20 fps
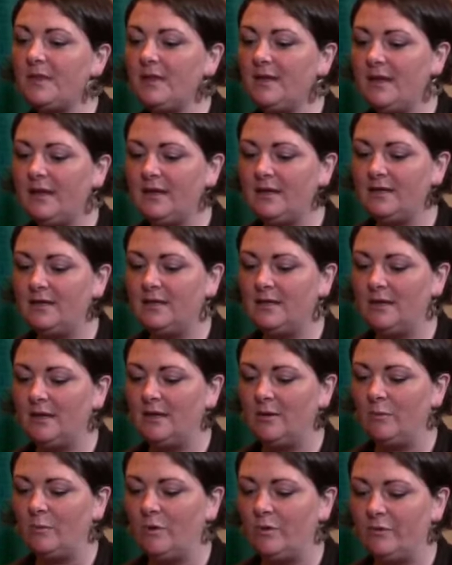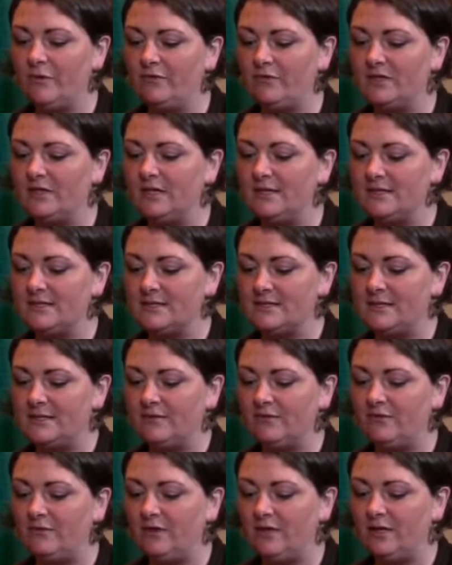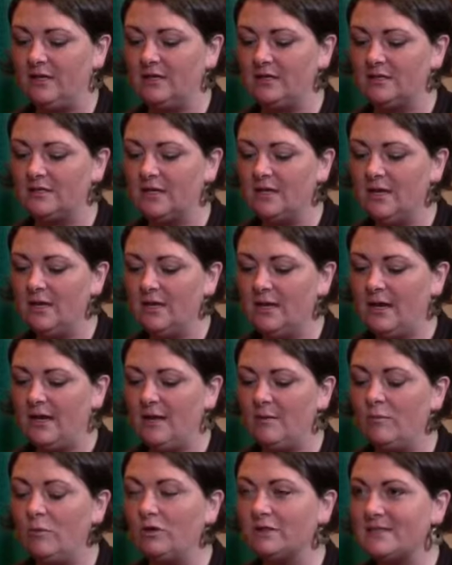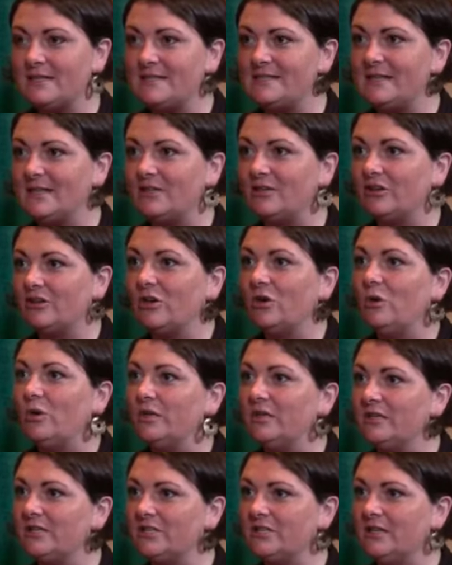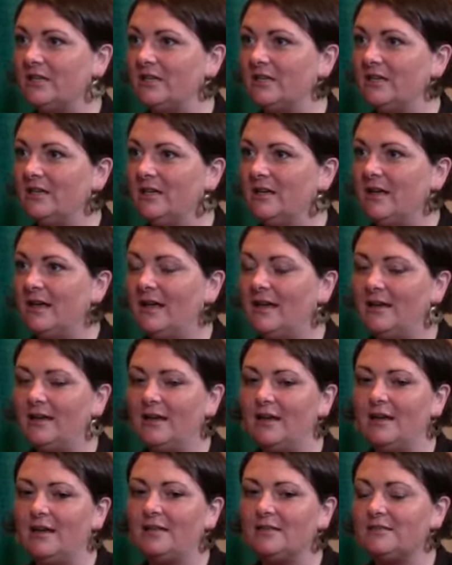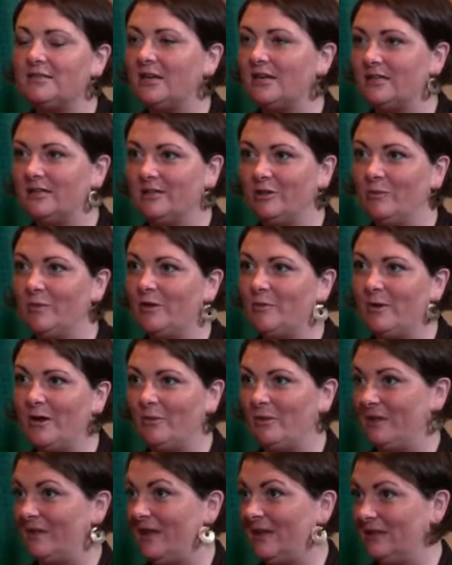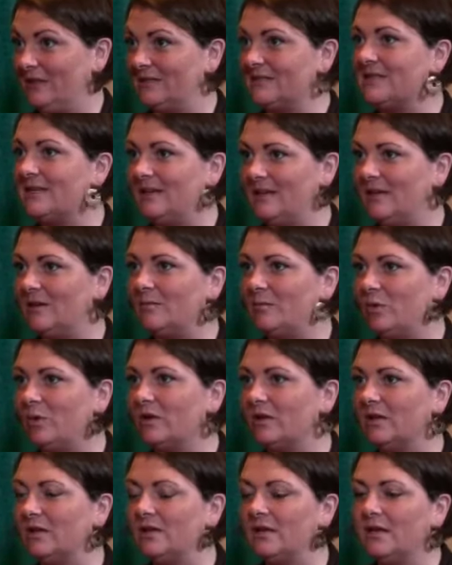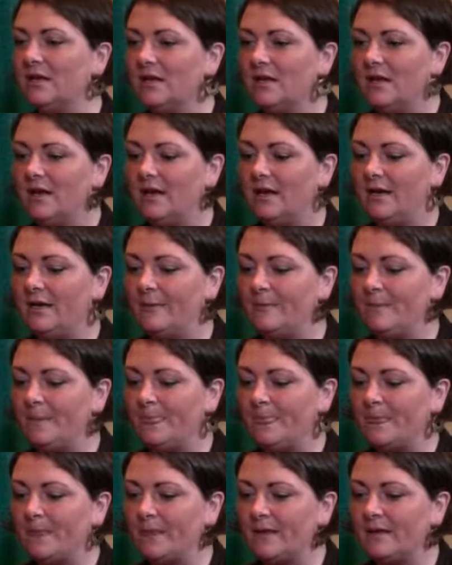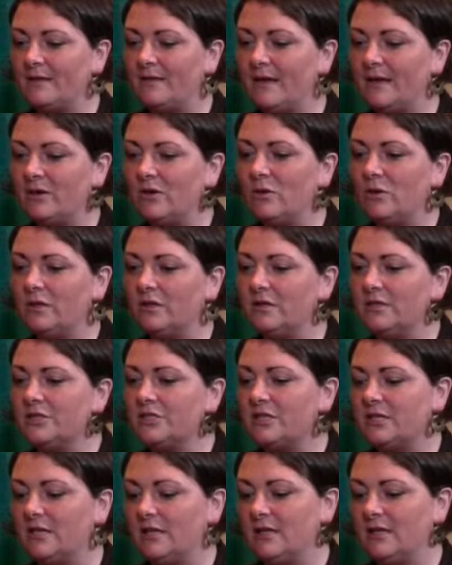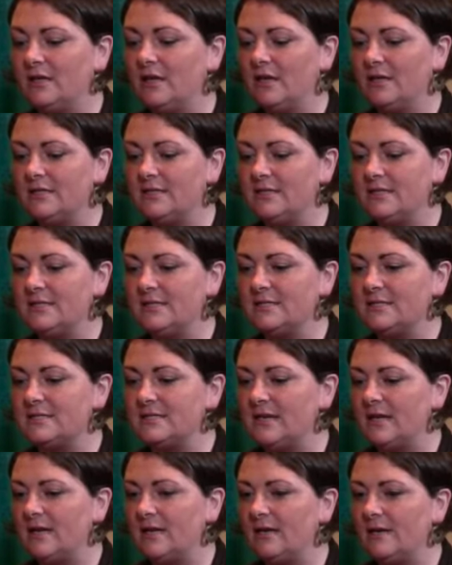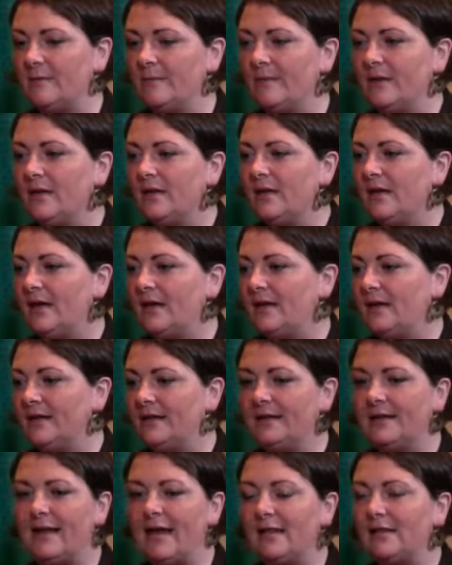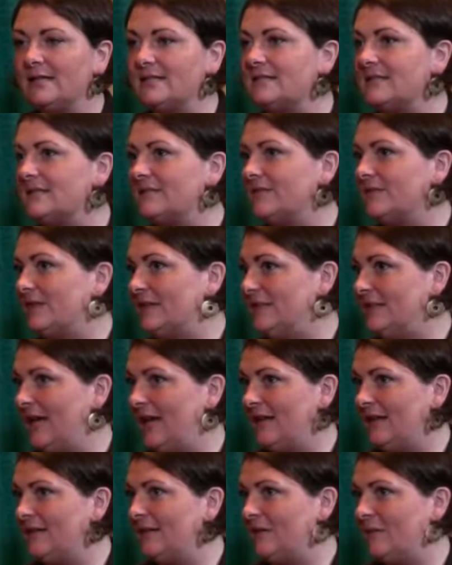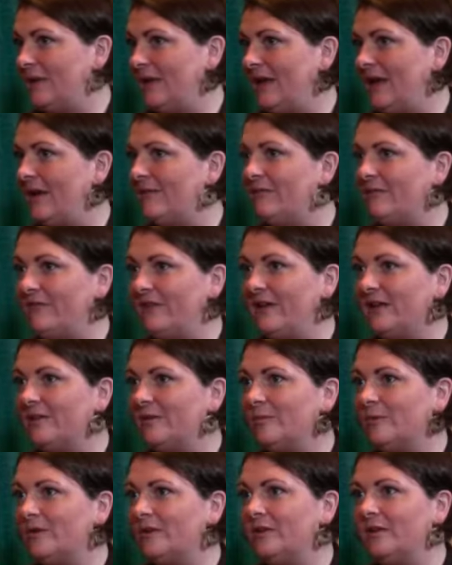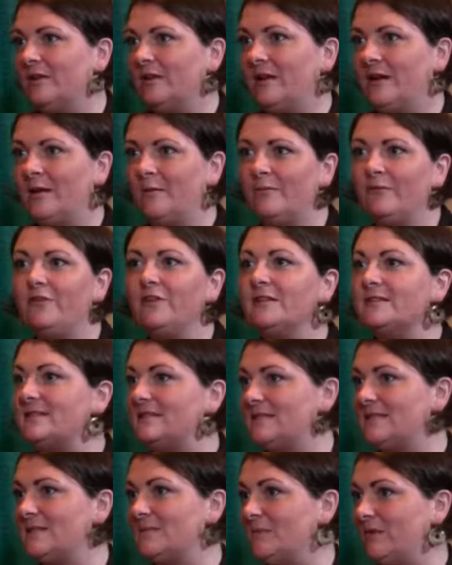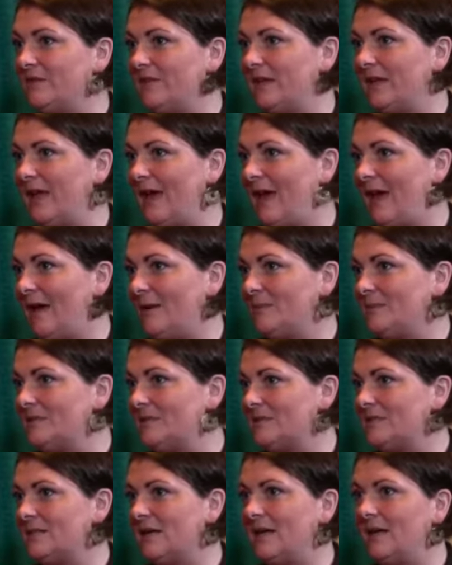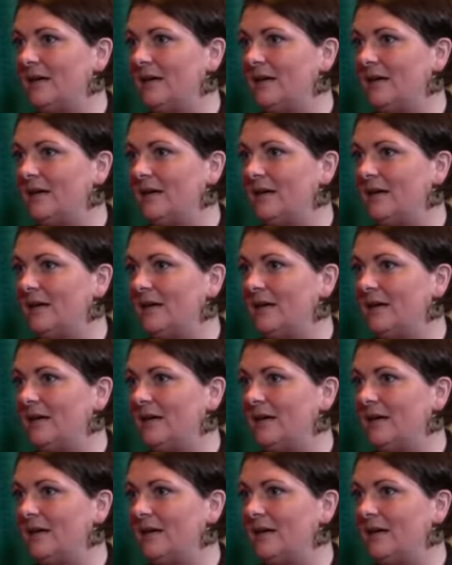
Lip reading: And what we've done is convened a multi-sector coalition, and I'll talk a little bit about what that looks like in Portland. That coalition does an analysis of the data that we have available, fills in some of the gaps